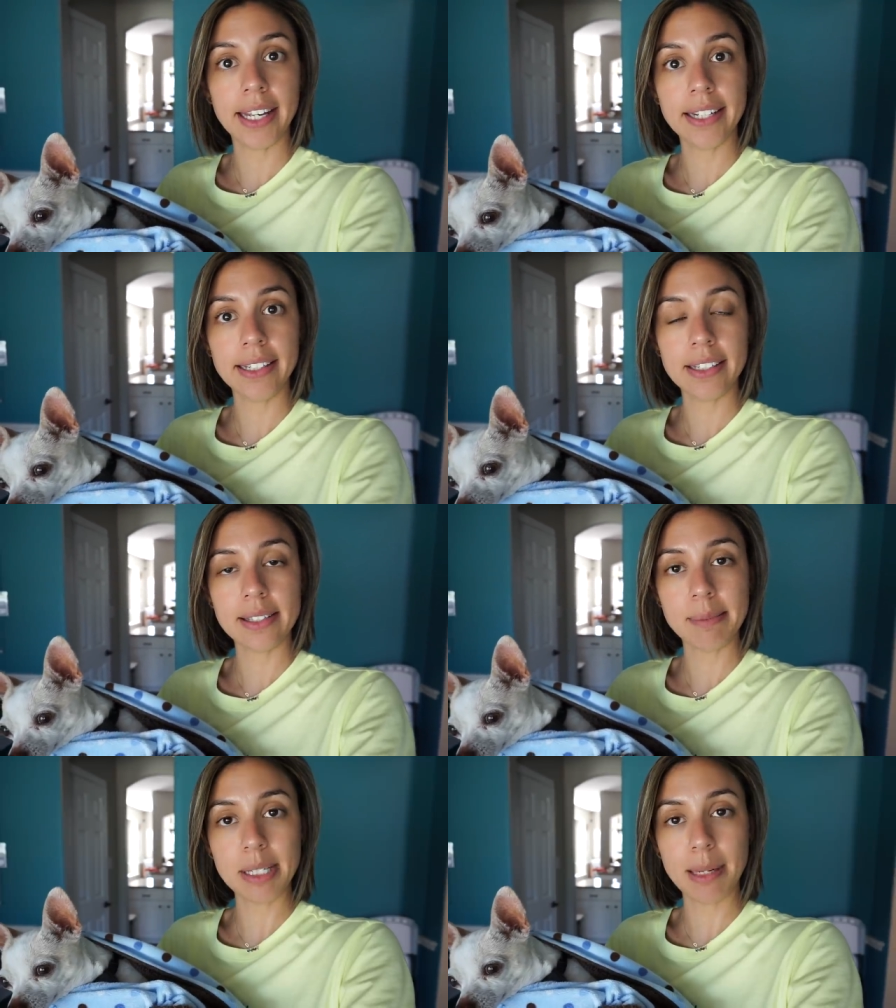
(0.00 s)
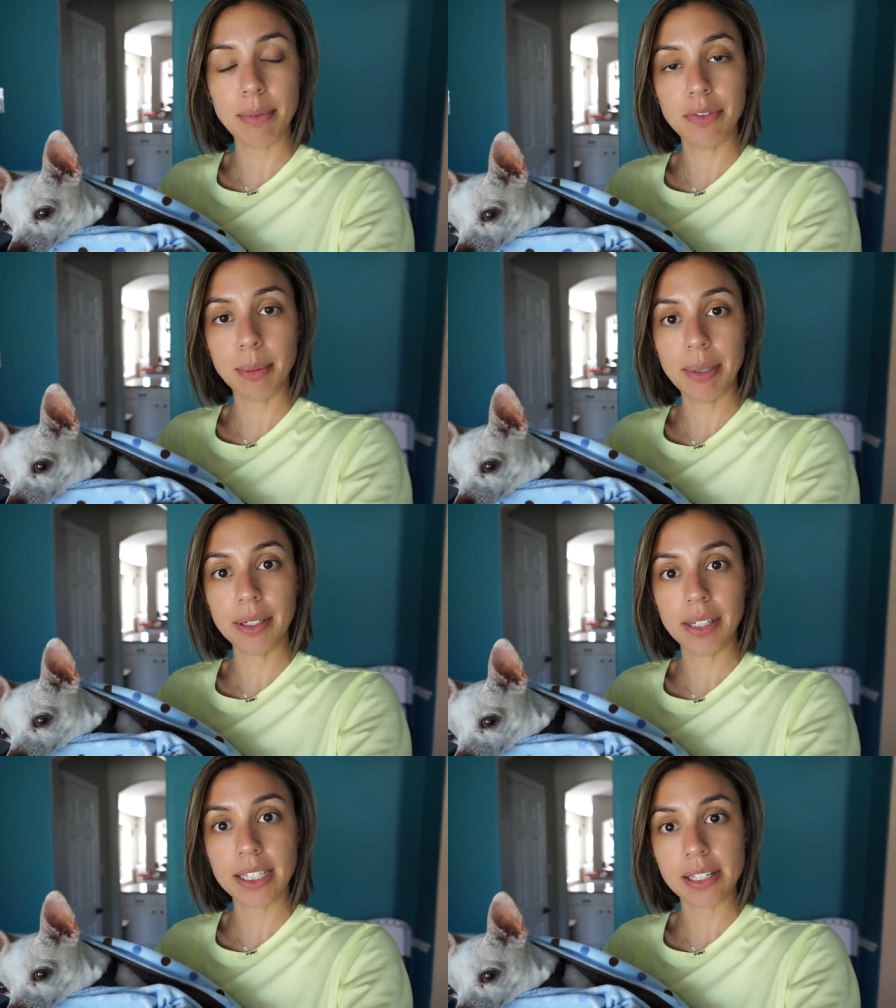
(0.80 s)
and kill some time before
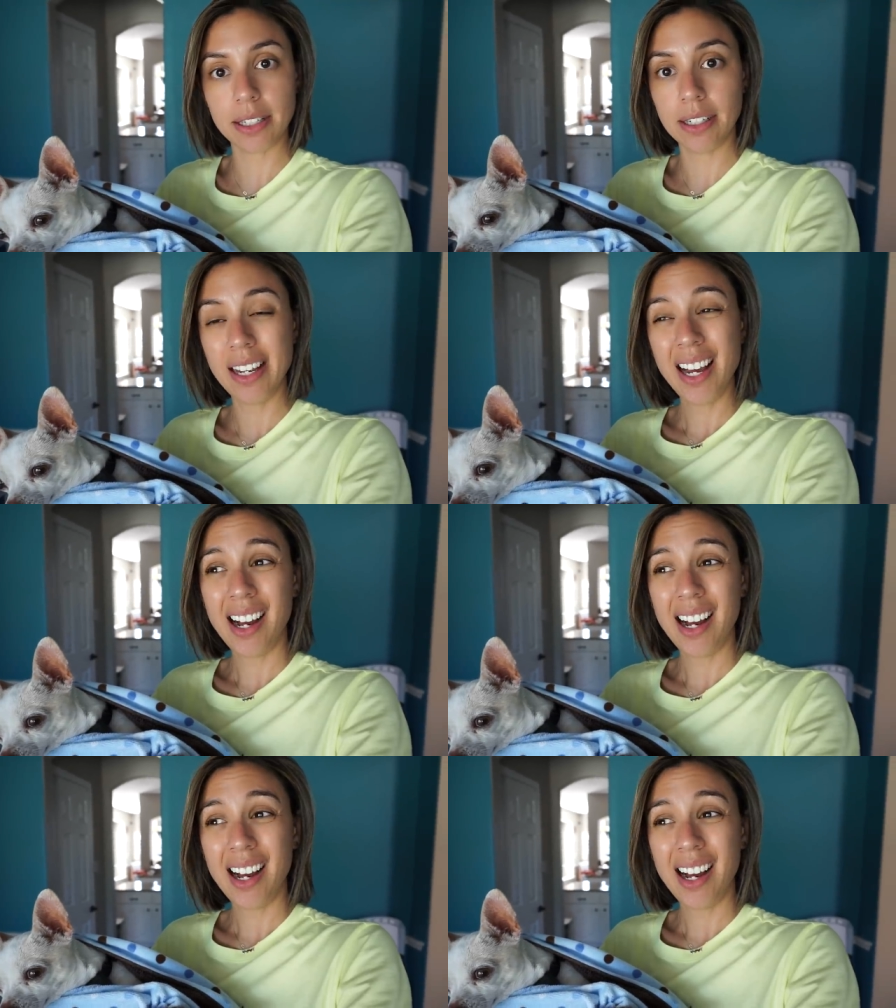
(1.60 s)
Parker gets here.